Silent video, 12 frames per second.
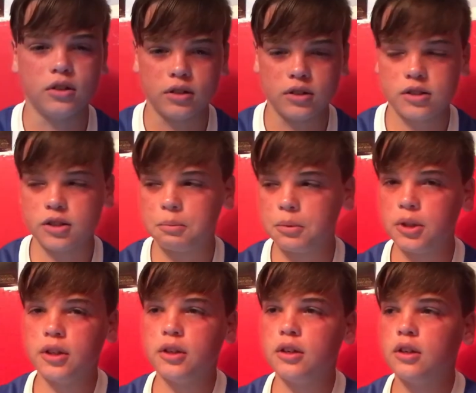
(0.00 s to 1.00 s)

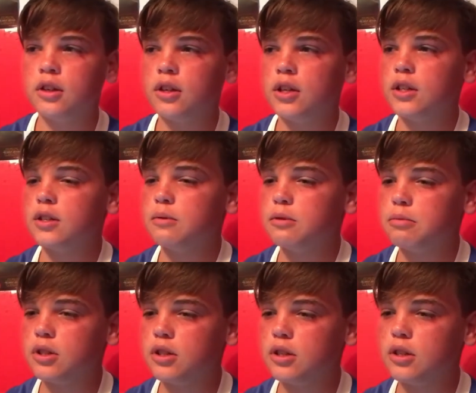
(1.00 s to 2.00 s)
Someone would
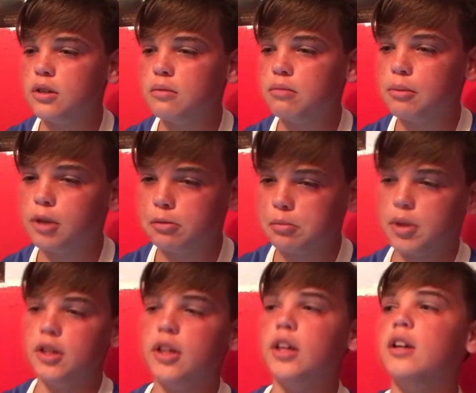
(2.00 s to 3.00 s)
be my mom and my
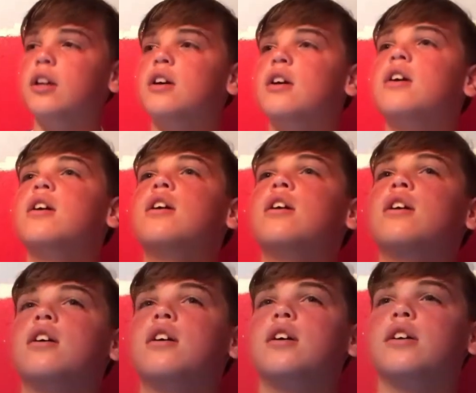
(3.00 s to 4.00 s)
dad,
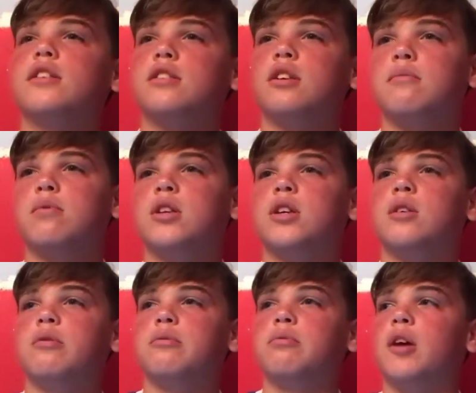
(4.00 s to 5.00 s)
and something
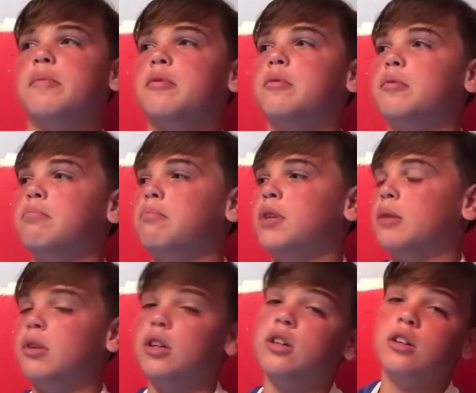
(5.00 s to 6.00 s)
would probably be
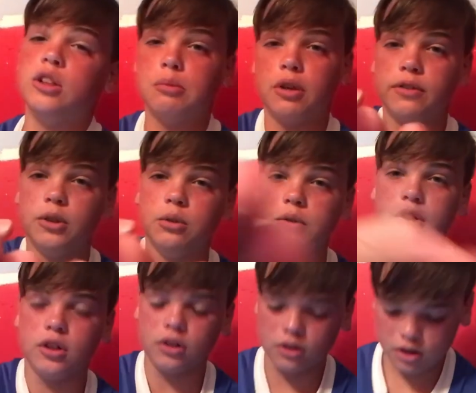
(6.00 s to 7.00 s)
my phone, you
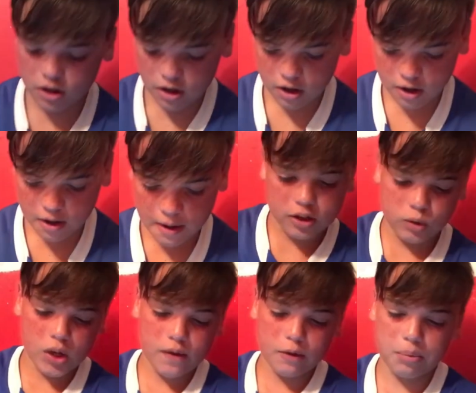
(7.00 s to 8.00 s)
know. Do
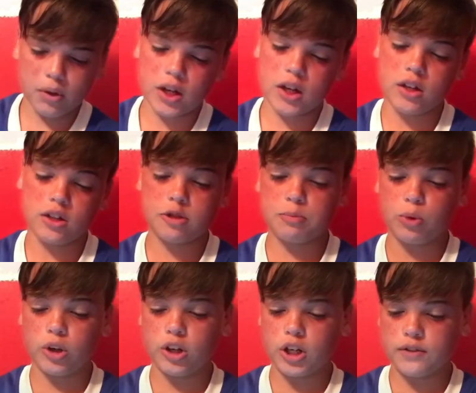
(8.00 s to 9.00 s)
you ever play any
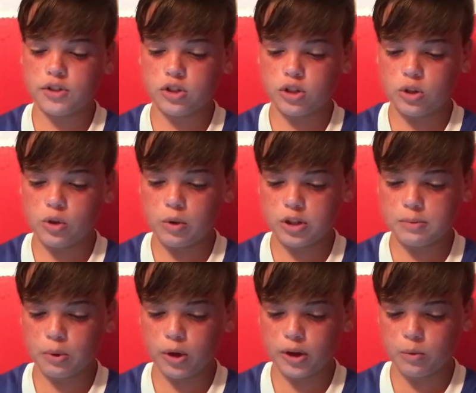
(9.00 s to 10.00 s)
sport? If so, what
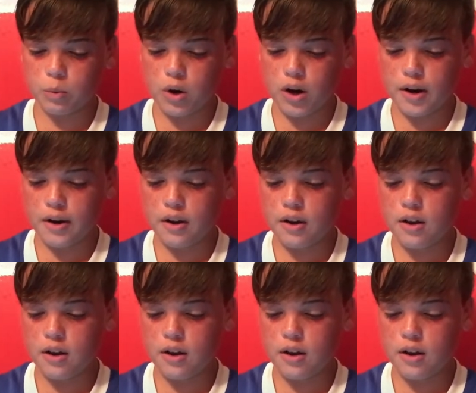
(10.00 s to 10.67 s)
sport and why?